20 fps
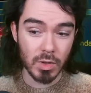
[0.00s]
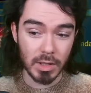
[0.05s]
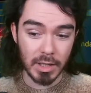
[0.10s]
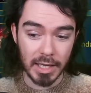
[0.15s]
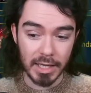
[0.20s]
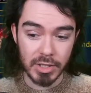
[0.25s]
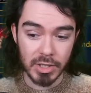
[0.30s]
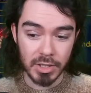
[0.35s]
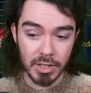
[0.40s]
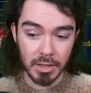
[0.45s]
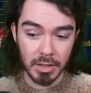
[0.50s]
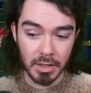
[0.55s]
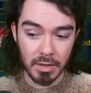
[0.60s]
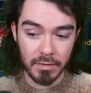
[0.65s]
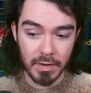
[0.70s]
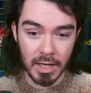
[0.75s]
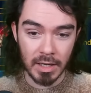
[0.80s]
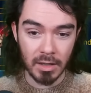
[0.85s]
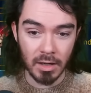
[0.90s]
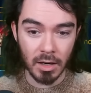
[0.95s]
legendary
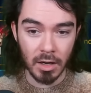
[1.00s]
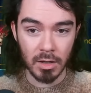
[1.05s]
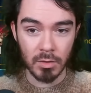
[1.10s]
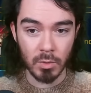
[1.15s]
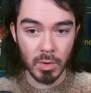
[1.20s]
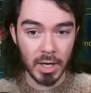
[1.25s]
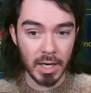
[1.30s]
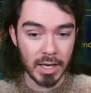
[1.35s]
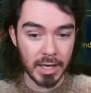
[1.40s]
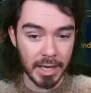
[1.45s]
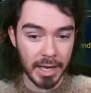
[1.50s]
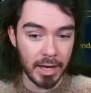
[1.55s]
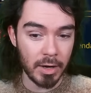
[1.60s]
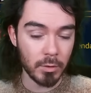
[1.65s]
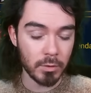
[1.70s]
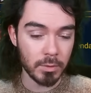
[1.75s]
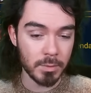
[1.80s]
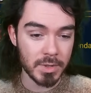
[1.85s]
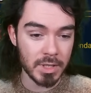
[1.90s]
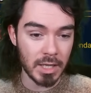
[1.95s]
event on right now
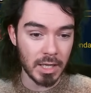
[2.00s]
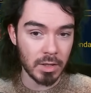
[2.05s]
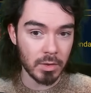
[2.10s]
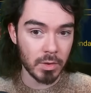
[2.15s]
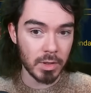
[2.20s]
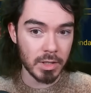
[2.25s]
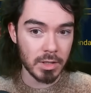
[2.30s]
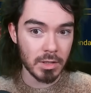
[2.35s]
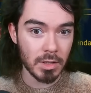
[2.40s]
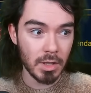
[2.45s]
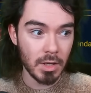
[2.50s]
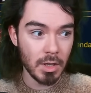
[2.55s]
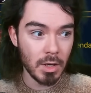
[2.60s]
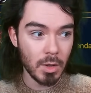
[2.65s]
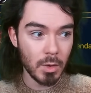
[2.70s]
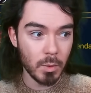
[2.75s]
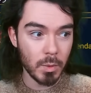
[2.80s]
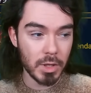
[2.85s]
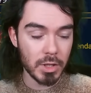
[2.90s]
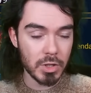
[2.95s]
from Sacreds,
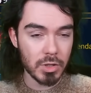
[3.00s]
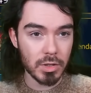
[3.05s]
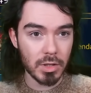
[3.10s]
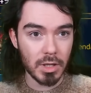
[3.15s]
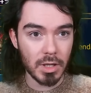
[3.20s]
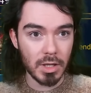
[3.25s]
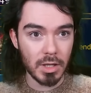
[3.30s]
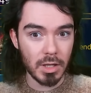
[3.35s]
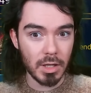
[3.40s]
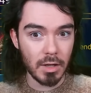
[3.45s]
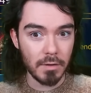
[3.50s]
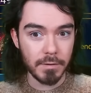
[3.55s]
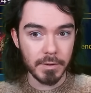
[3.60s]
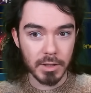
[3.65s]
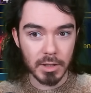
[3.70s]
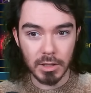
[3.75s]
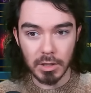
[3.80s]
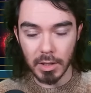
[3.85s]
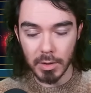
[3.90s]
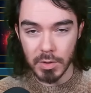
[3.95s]
which, if you're
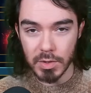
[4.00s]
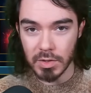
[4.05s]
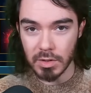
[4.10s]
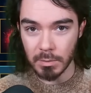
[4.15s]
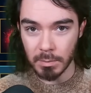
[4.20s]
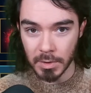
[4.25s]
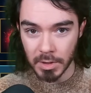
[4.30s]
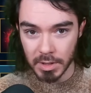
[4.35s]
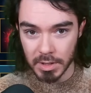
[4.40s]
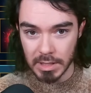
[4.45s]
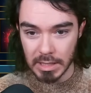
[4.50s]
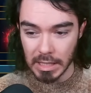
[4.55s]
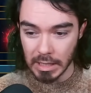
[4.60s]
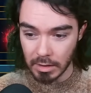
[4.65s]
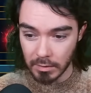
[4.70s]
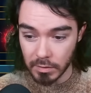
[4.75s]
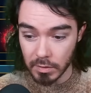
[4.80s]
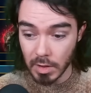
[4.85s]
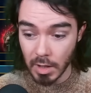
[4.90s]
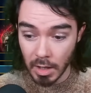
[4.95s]
close to Mercy and
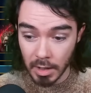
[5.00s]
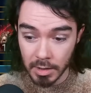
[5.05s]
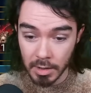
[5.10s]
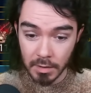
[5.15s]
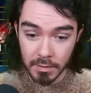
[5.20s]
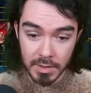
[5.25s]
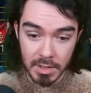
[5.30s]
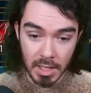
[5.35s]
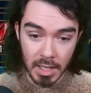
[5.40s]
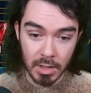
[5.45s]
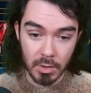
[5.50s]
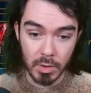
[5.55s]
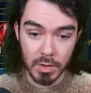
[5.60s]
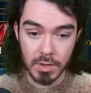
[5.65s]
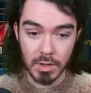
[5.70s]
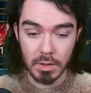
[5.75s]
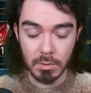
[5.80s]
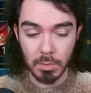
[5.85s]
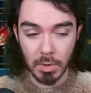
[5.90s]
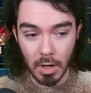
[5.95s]
if you got enough Sacreds,
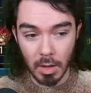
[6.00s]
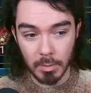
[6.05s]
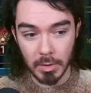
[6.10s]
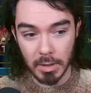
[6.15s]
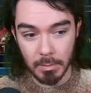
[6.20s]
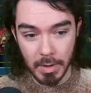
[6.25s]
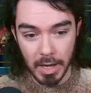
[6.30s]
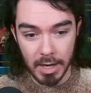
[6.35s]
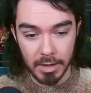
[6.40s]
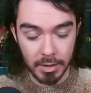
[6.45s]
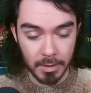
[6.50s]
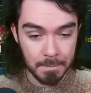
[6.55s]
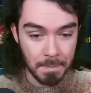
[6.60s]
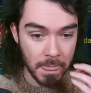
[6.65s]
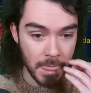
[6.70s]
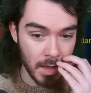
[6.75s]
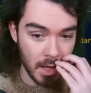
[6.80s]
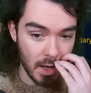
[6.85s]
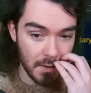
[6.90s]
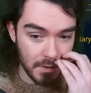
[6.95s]
is probably better.
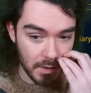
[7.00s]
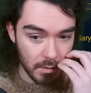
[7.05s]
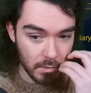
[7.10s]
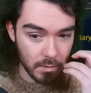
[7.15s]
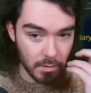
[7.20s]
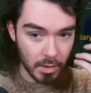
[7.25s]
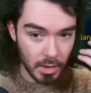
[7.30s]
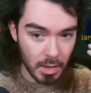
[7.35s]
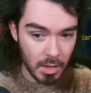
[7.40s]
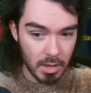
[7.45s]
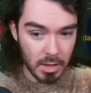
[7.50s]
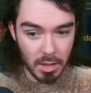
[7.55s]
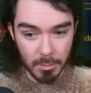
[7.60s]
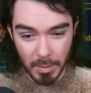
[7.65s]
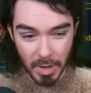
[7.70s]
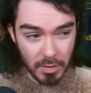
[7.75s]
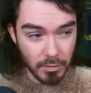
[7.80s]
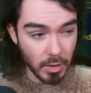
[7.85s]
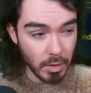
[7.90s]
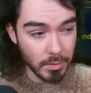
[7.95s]
If you you
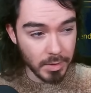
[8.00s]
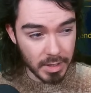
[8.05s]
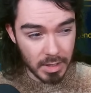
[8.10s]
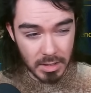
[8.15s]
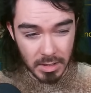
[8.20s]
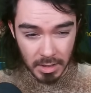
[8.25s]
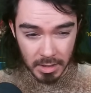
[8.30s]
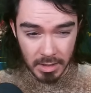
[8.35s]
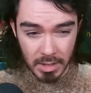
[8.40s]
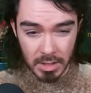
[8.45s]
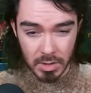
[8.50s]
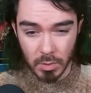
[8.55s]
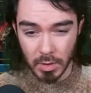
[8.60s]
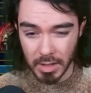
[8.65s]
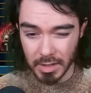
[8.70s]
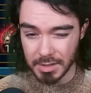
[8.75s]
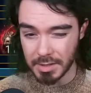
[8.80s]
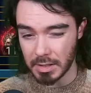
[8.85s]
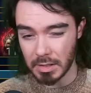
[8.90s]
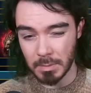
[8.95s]
might have already done this, right?
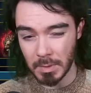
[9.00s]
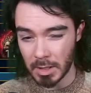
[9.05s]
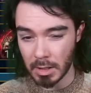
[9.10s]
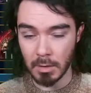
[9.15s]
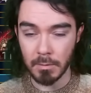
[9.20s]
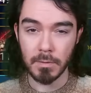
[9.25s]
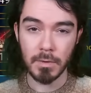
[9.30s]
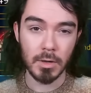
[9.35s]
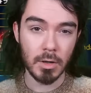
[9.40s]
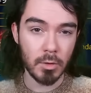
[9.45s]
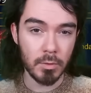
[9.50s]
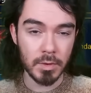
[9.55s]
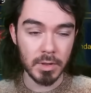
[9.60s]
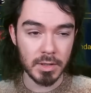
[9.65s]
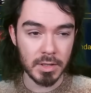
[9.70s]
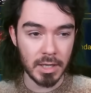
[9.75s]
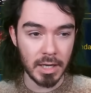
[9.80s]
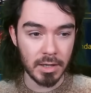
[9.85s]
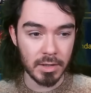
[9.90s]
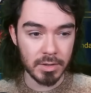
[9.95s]
Because it's been up for over a
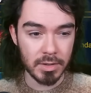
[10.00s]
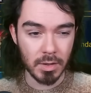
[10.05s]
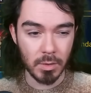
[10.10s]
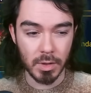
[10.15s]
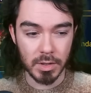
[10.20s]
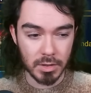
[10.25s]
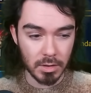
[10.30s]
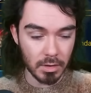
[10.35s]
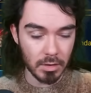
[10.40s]
day or so. I saw